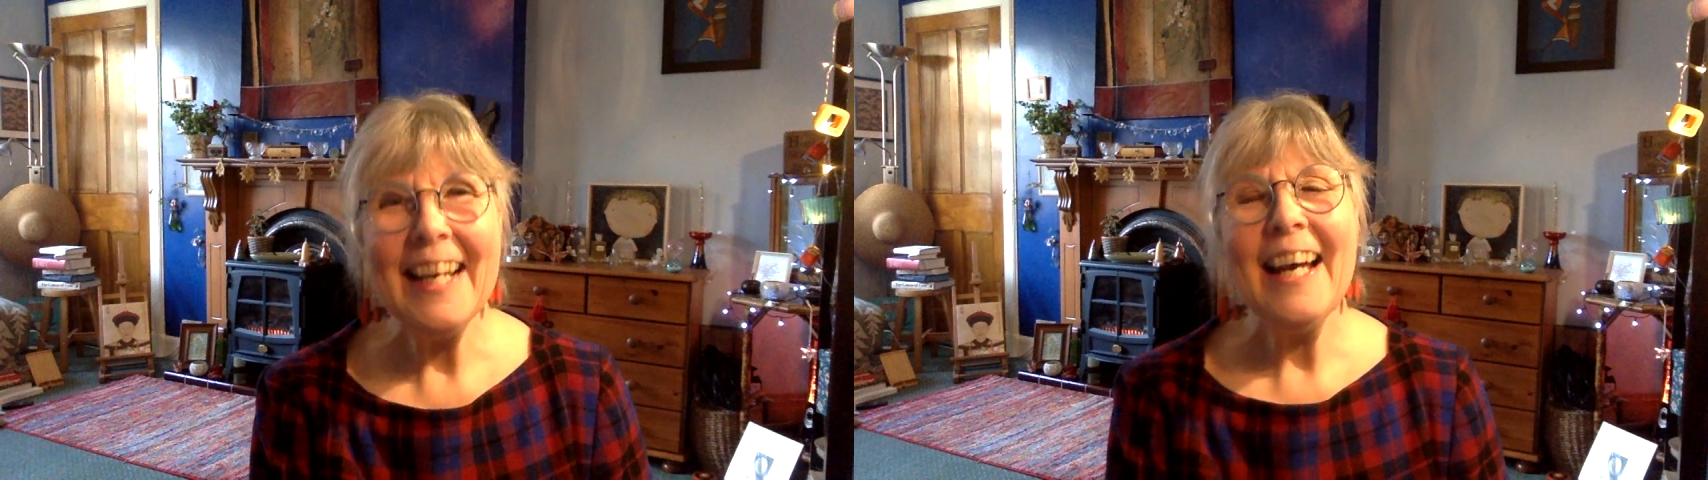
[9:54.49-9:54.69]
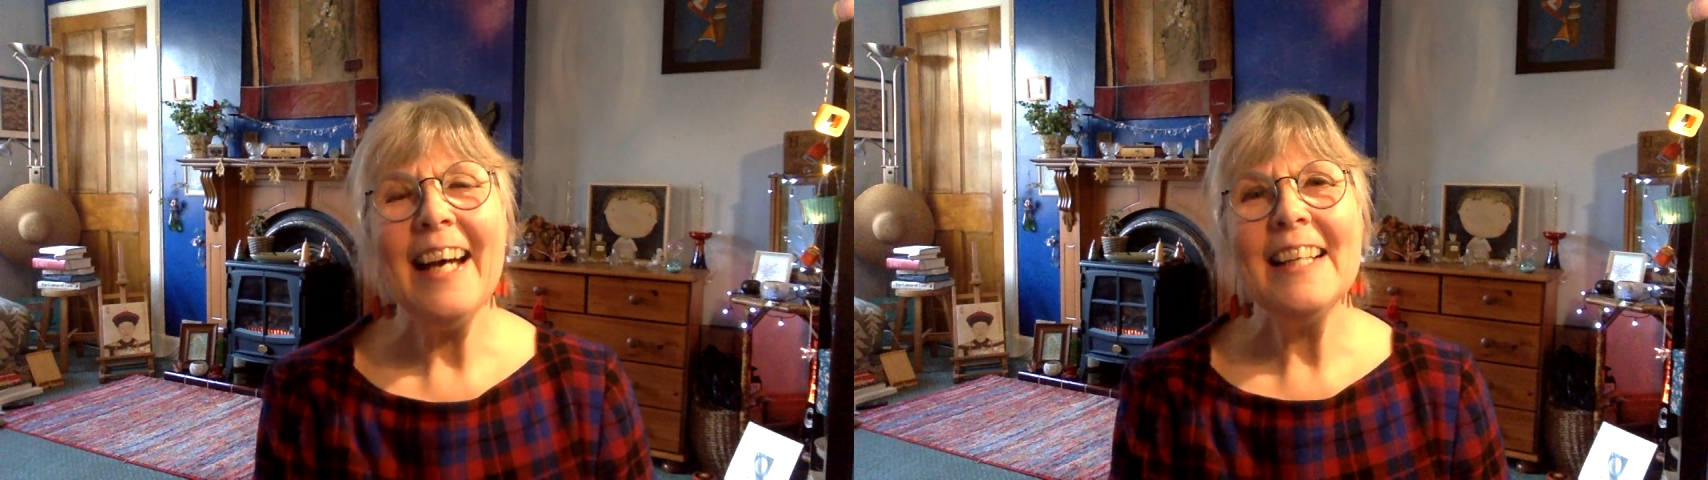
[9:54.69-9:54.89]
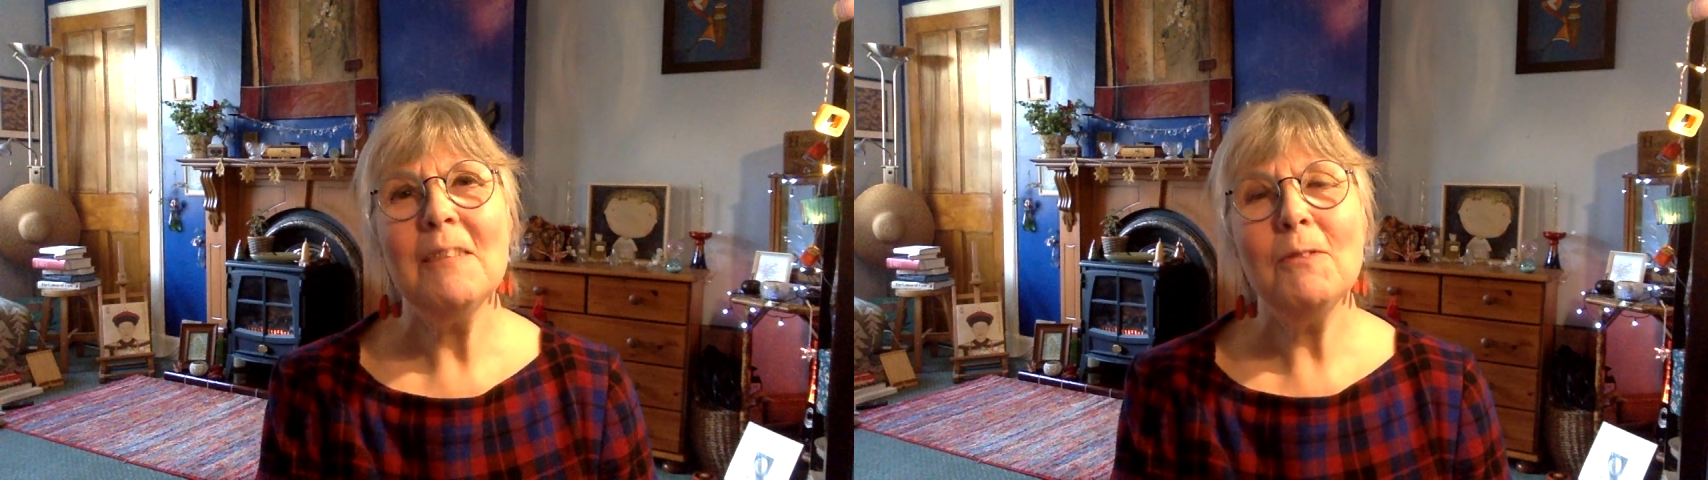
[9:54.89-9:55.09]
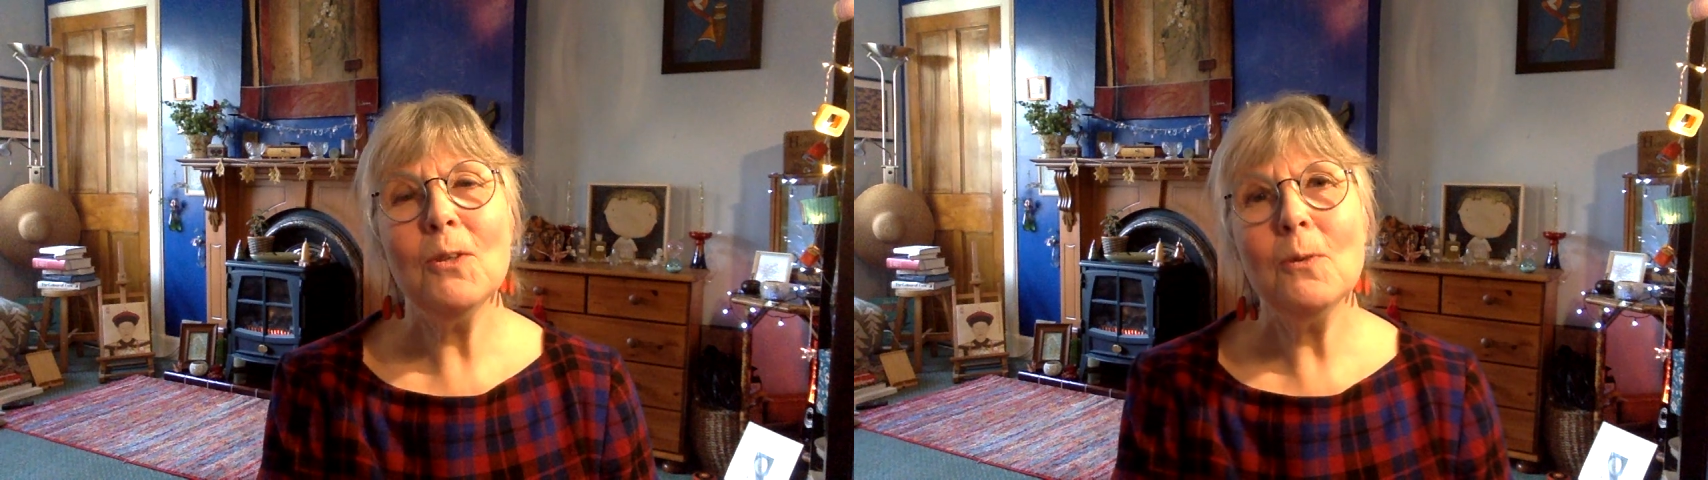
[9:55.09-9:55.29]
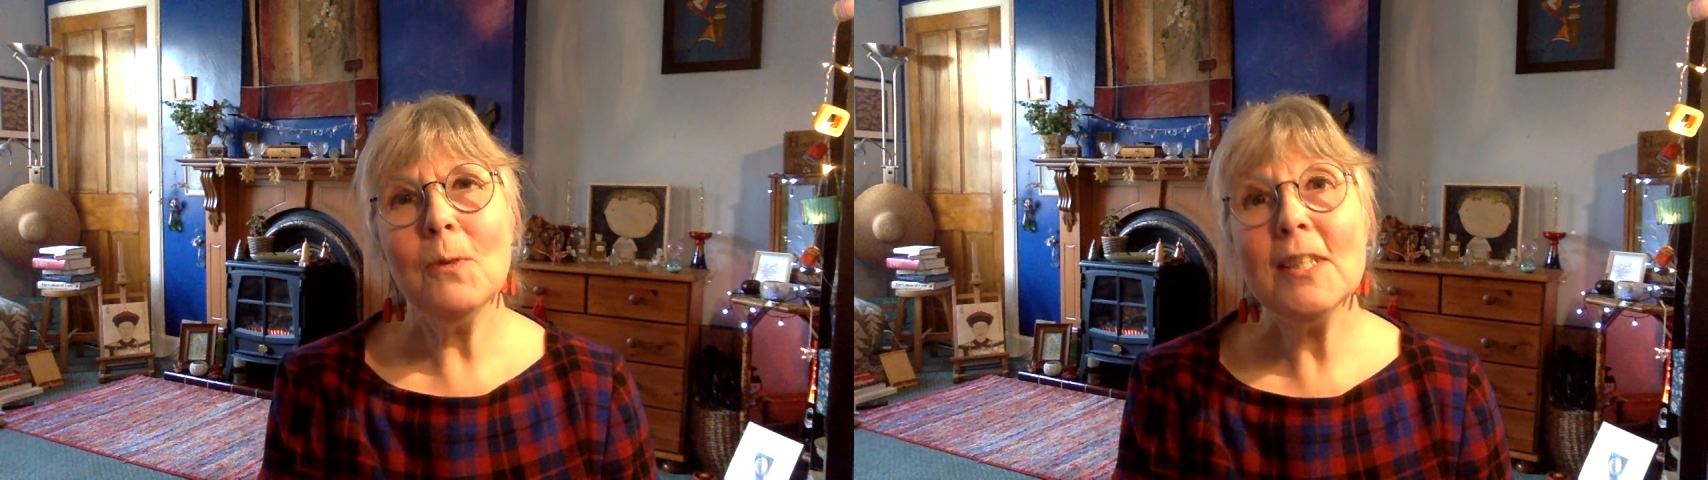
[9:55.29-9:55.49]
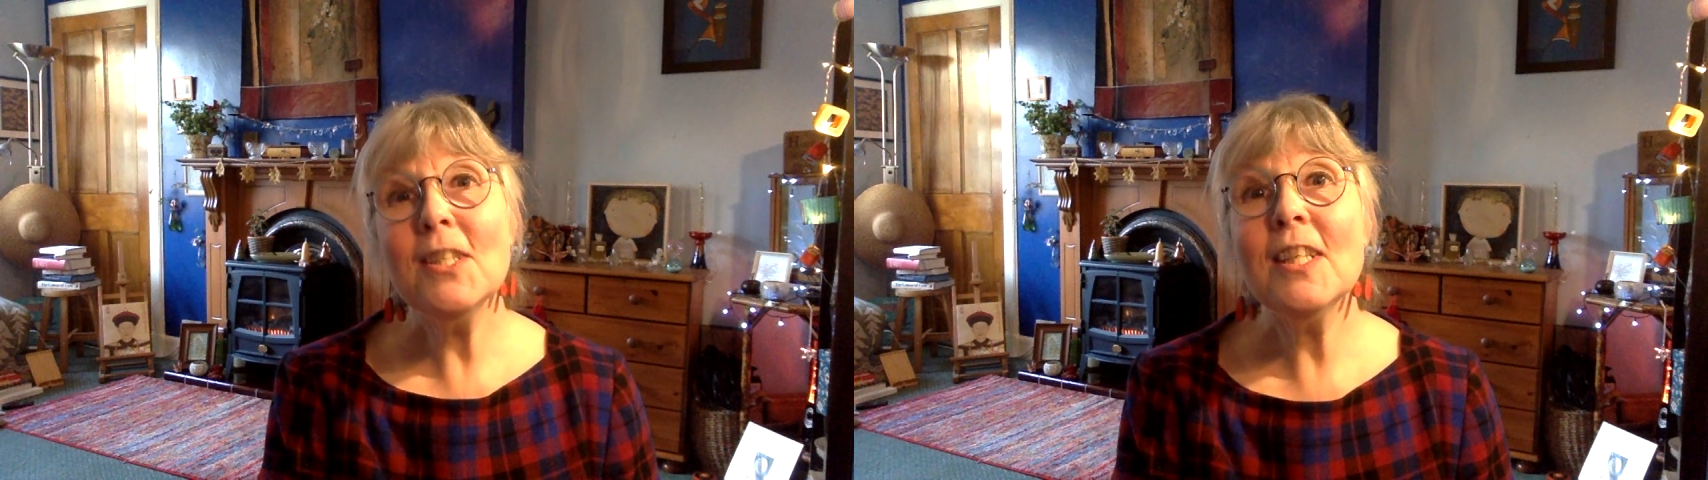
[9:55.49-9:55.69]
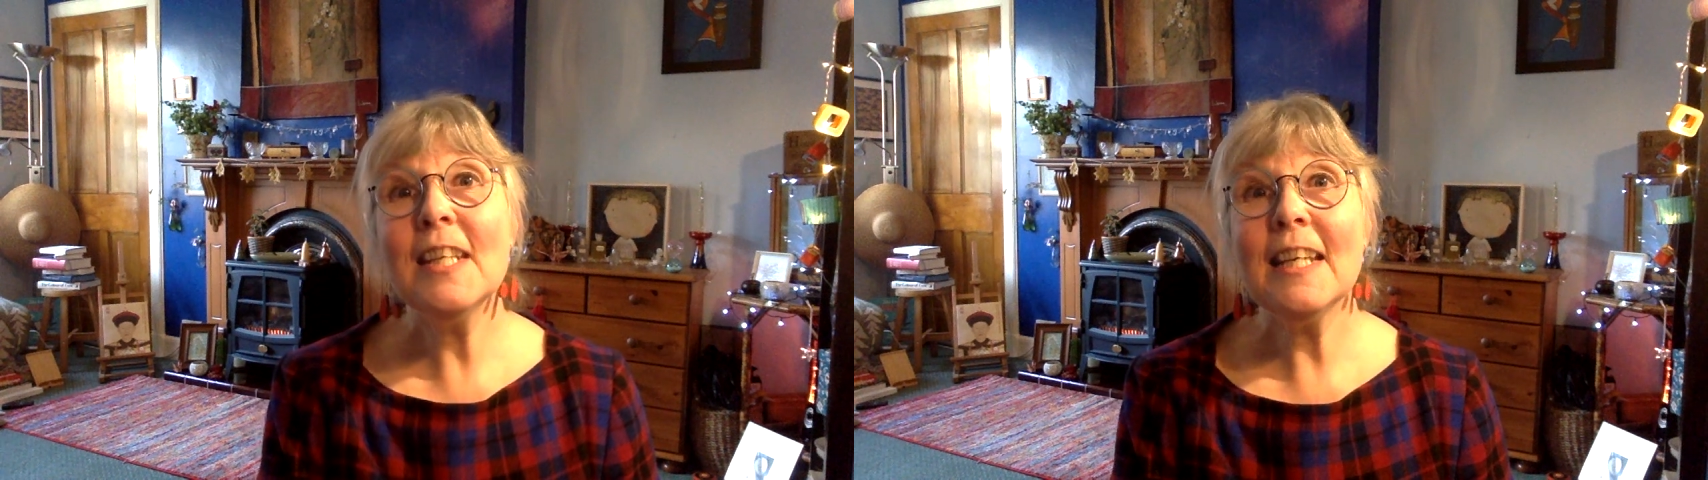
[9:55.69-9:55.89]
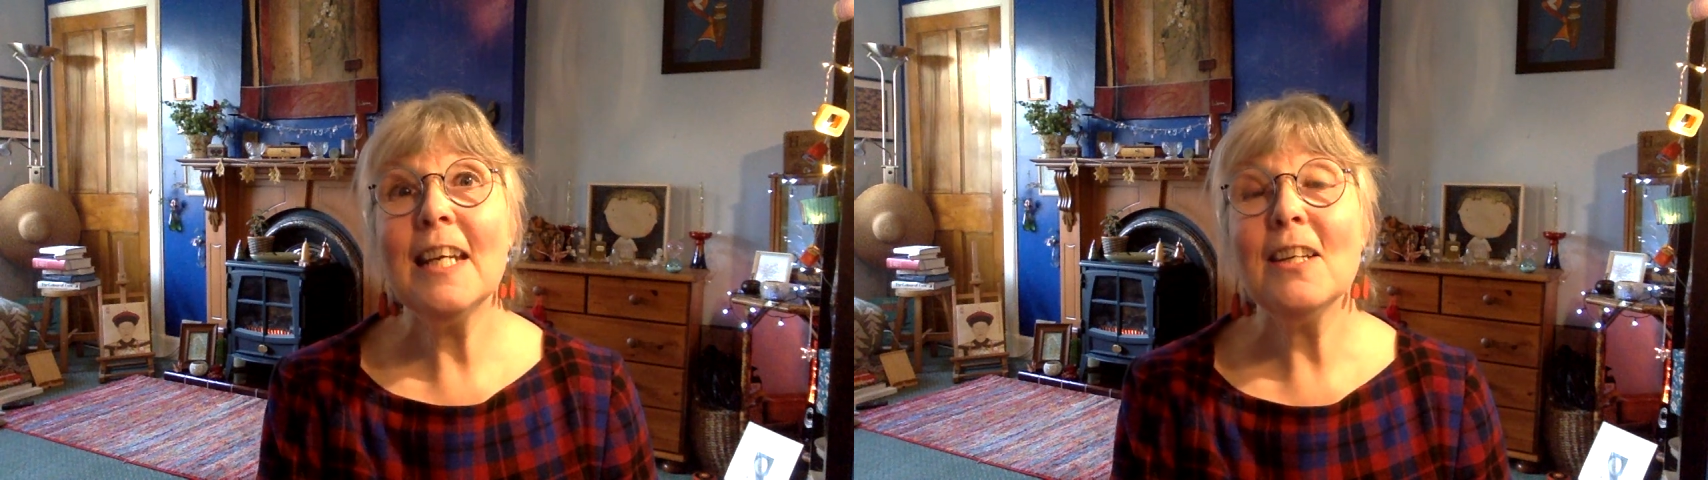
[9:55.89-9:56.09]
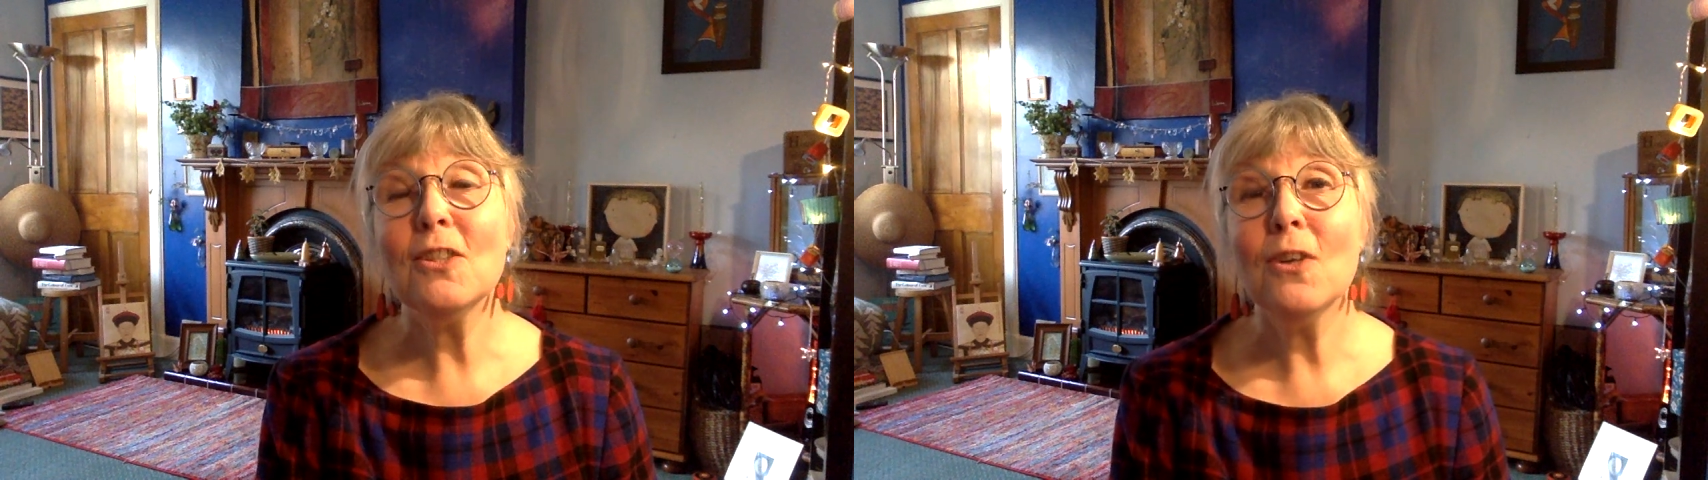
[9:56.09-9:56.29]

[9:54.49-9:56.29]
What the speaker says: And if you go into the Caird